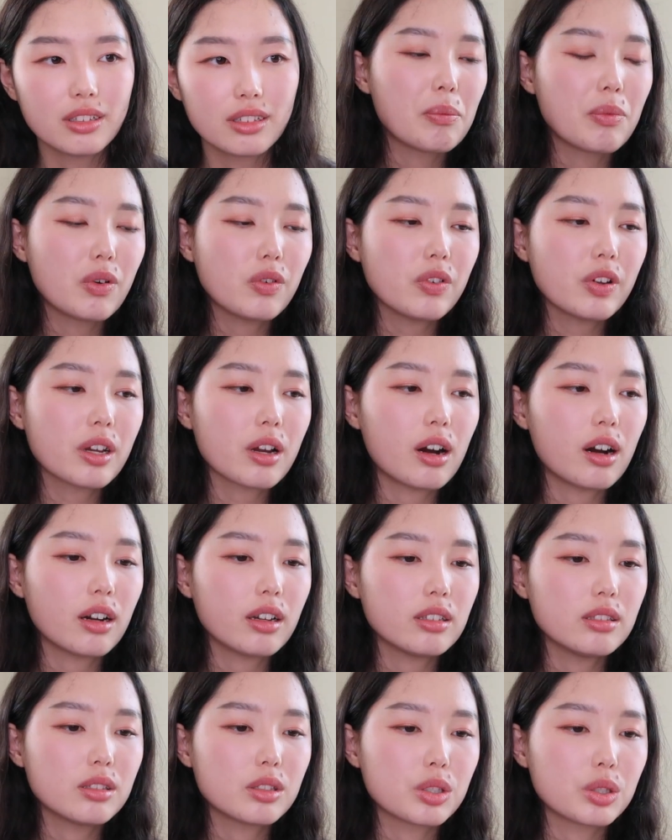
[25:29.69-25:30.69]
But moving
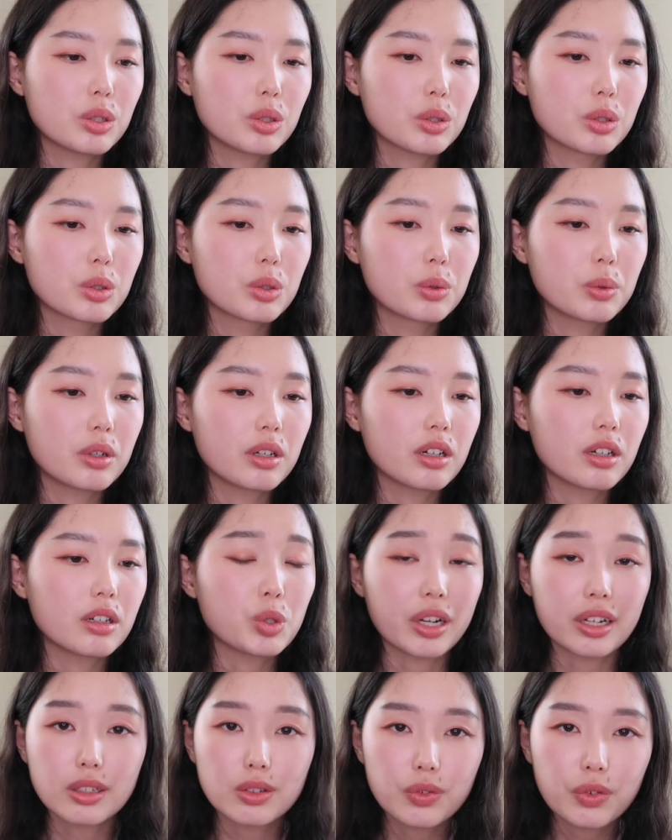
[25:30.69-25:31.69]
on to
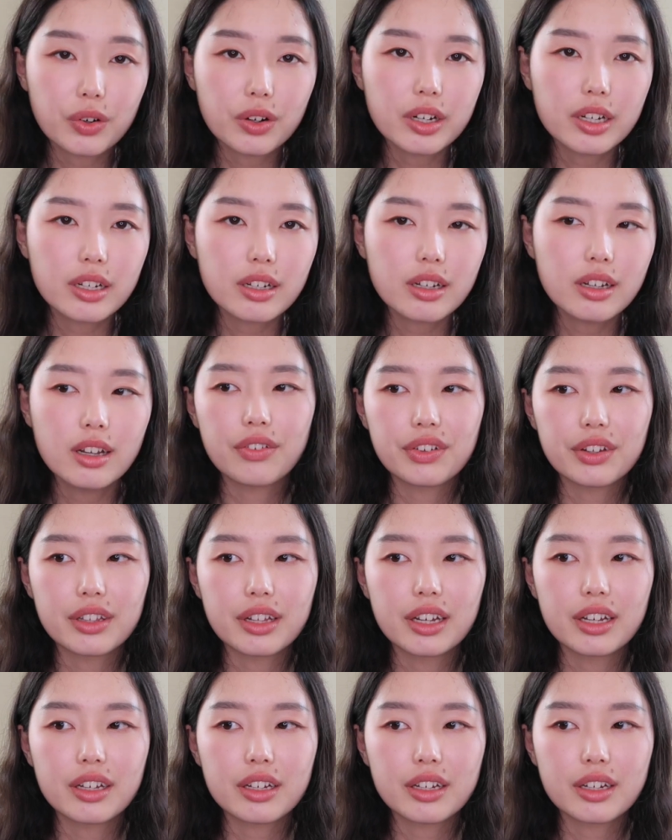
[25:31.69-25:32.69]
transferring, I feel
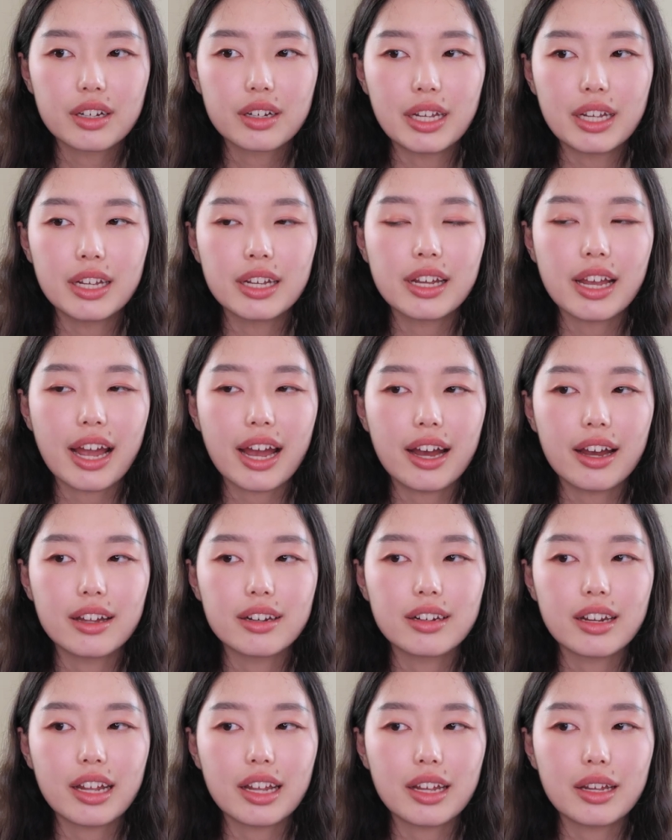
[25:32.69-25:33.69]
like being
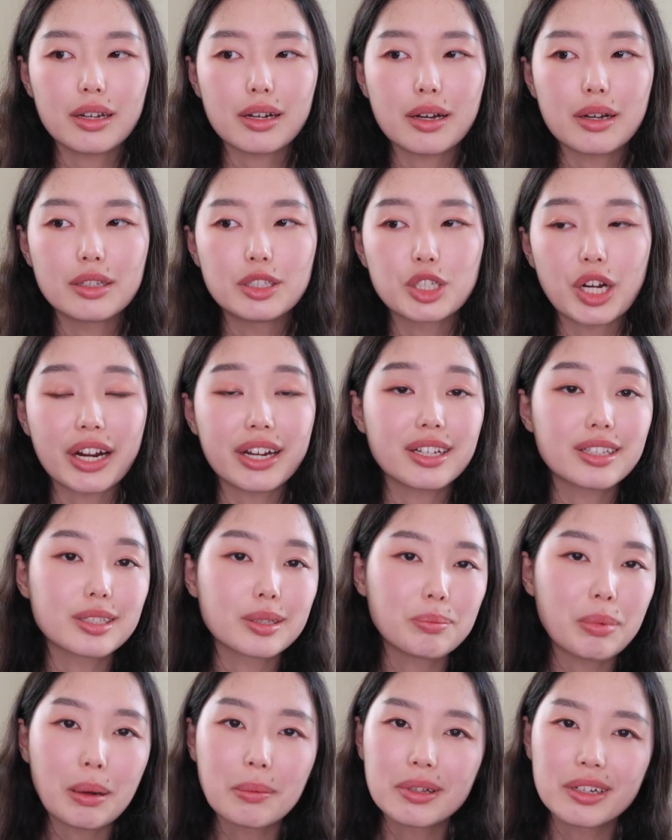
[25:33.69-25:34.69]
at a giant
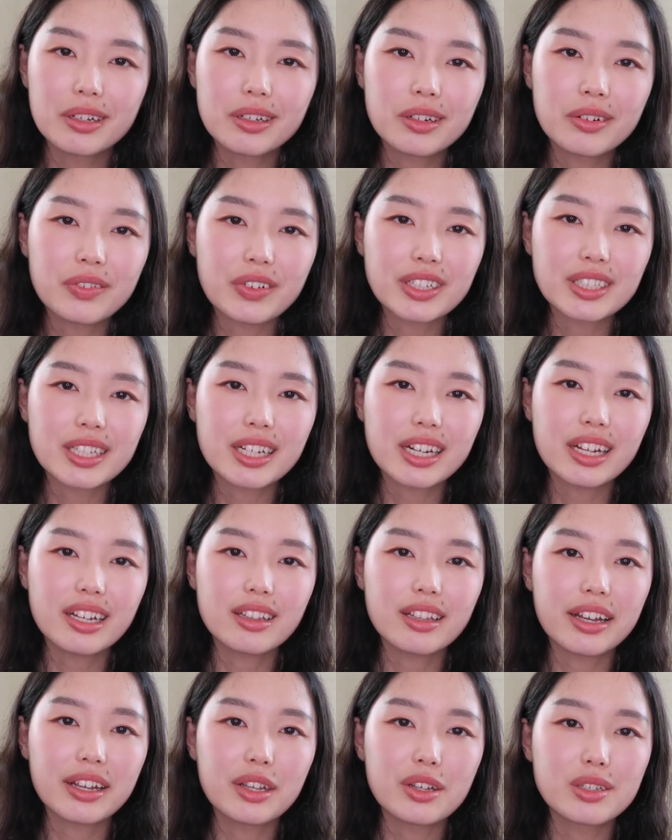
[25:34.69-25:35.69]
public university
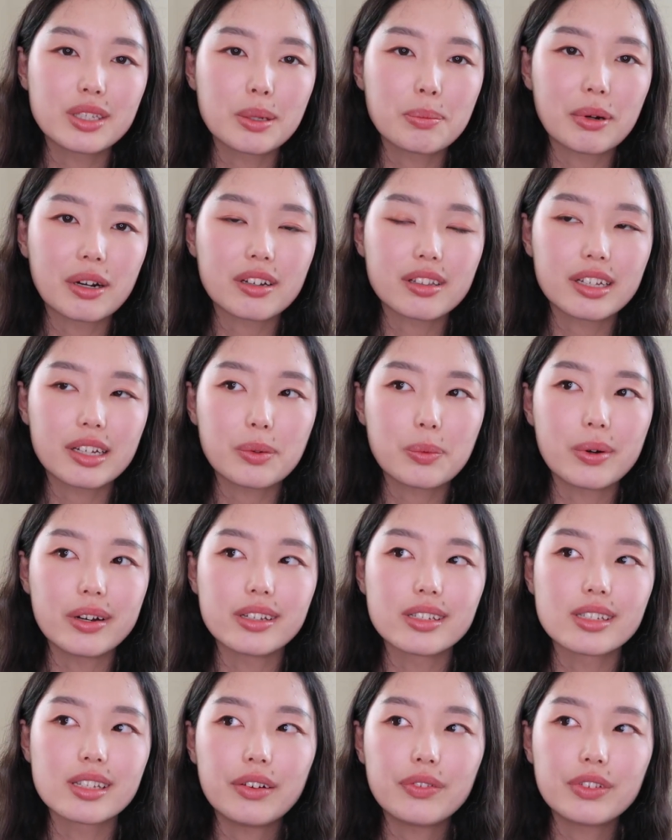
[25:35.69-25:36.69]
like U C Berkeley
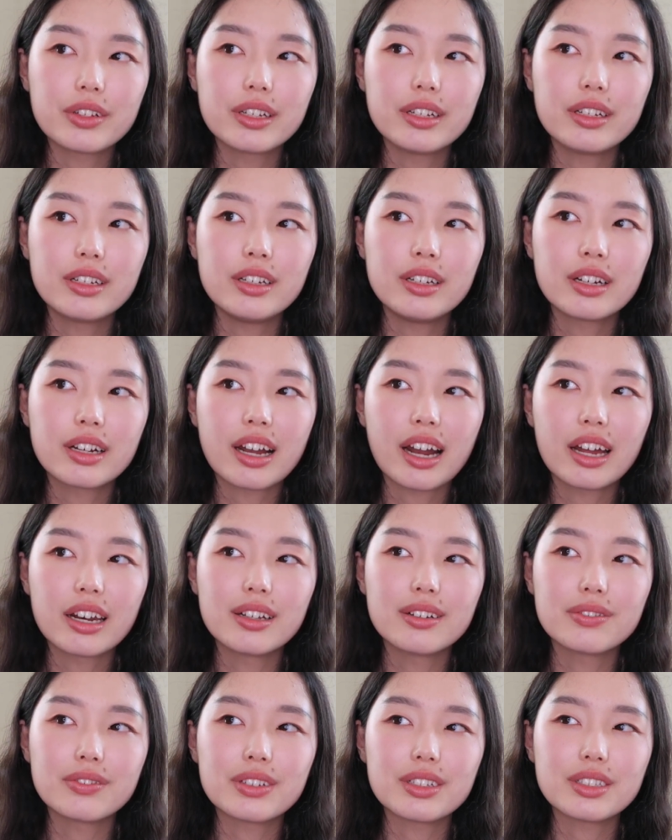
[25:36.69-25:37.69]
was definitely kind
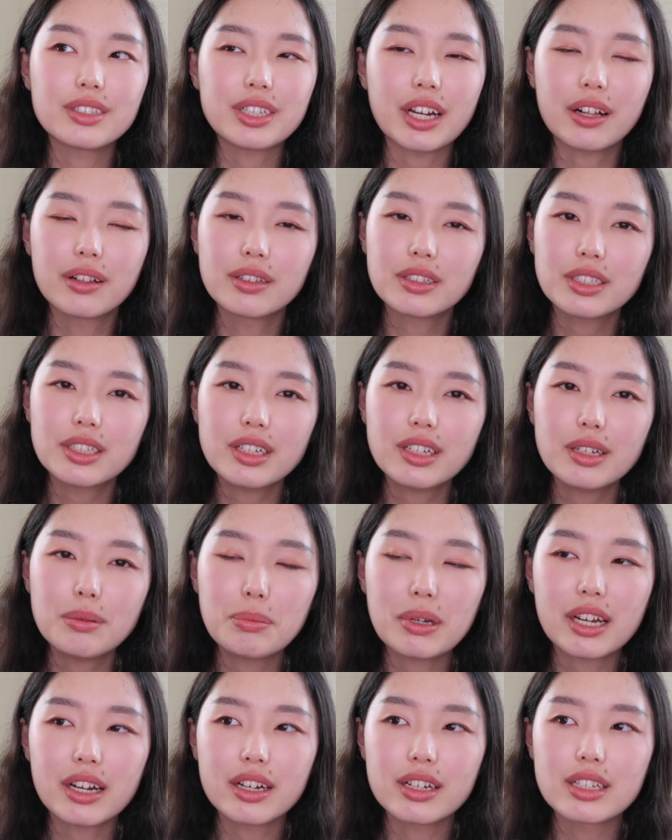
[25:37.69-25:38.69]
of challenging
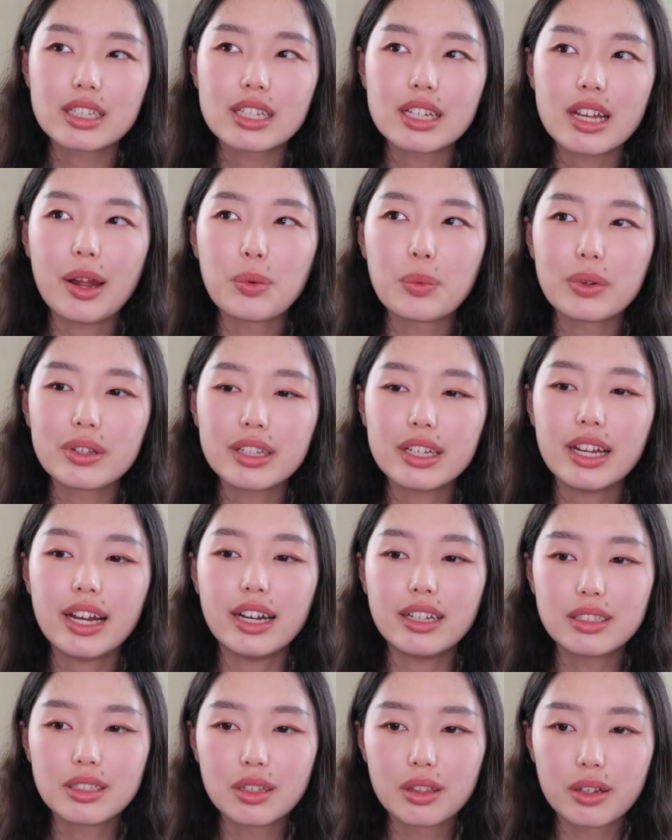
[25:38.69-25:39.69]
because I really
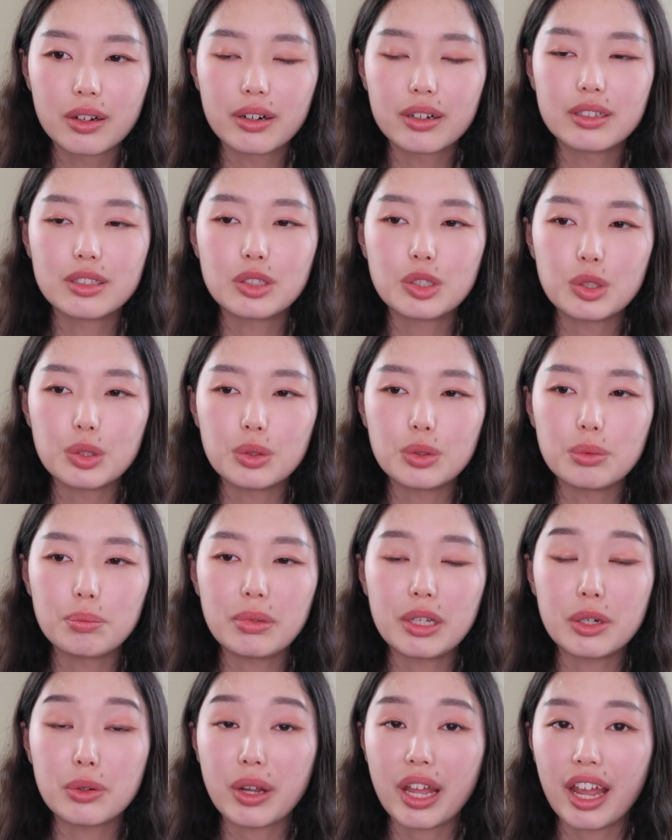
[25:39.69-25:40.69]
had to learn to
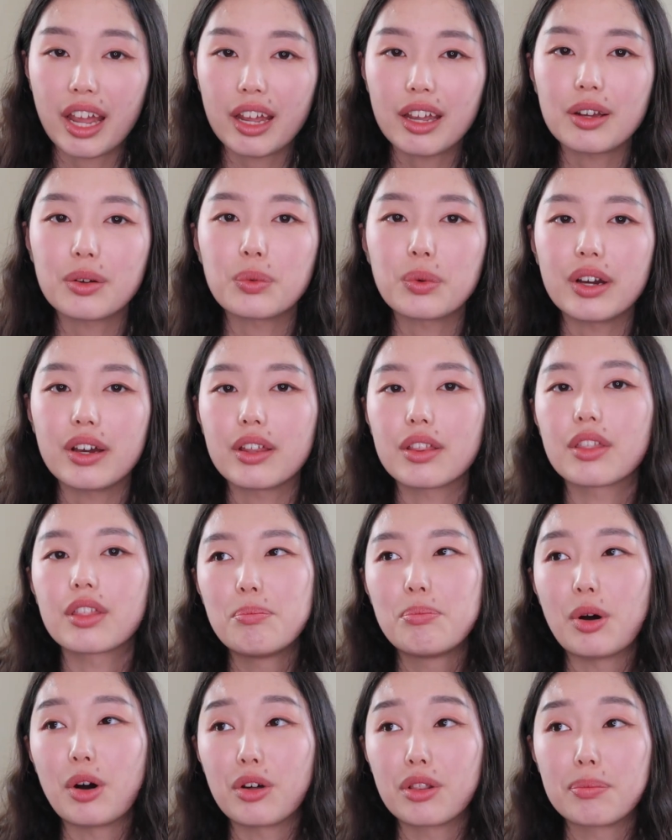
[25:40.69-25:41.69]
be okay with
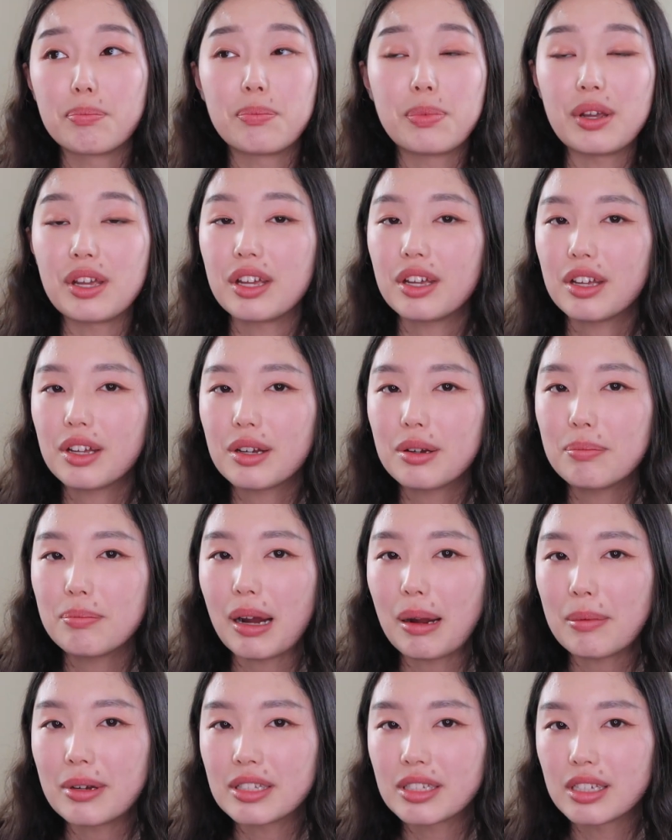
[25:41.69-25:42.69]
both being
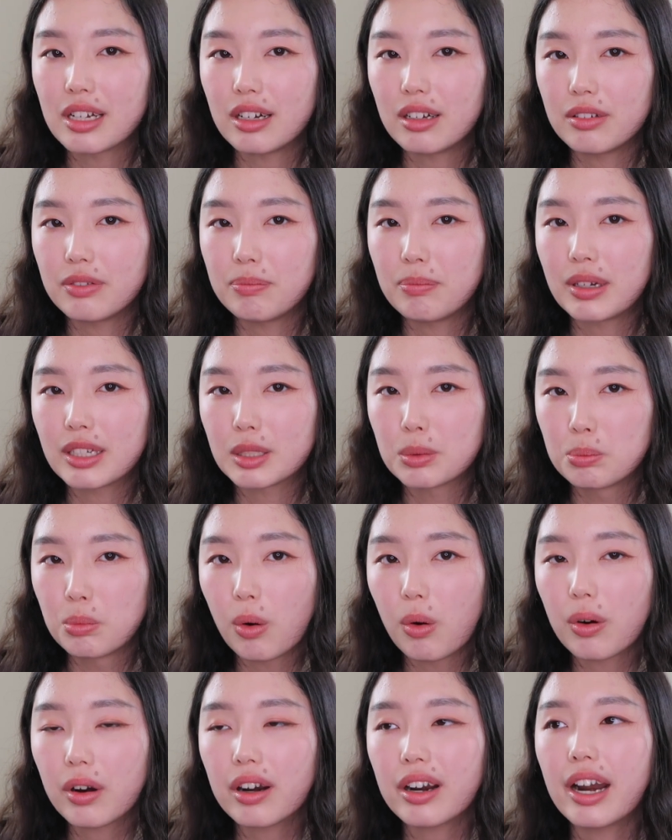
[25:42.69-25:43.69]
by myself much
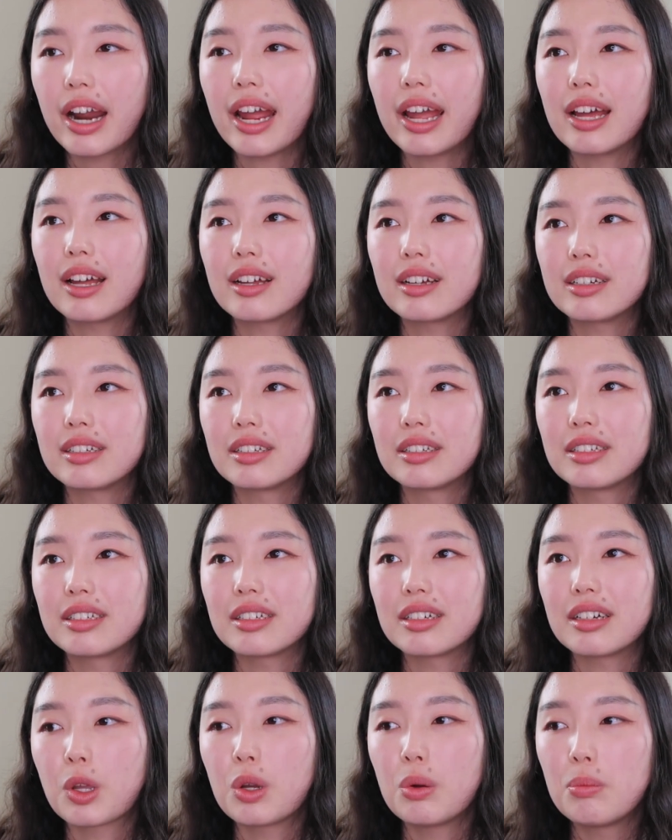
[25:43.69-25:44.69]
more
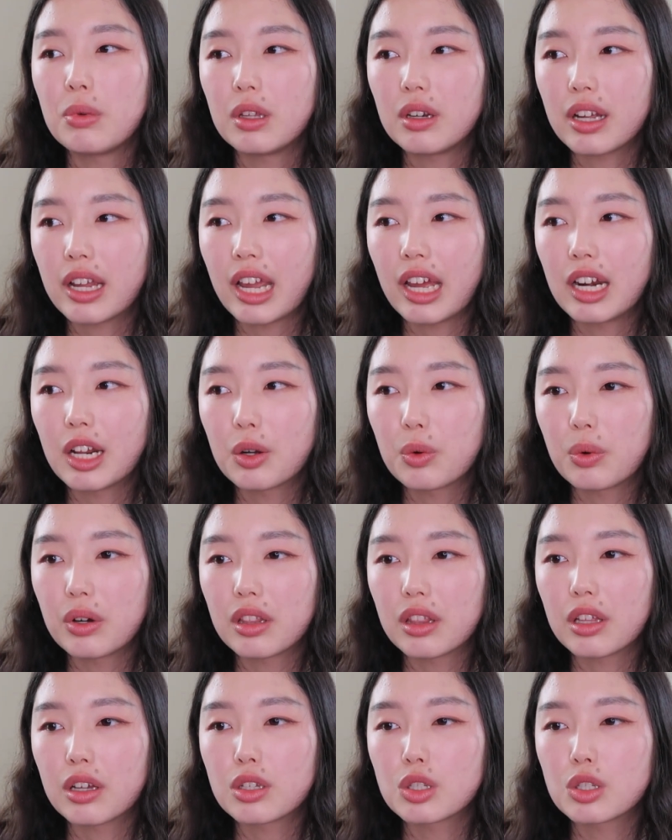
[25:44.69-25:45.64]
and communicating with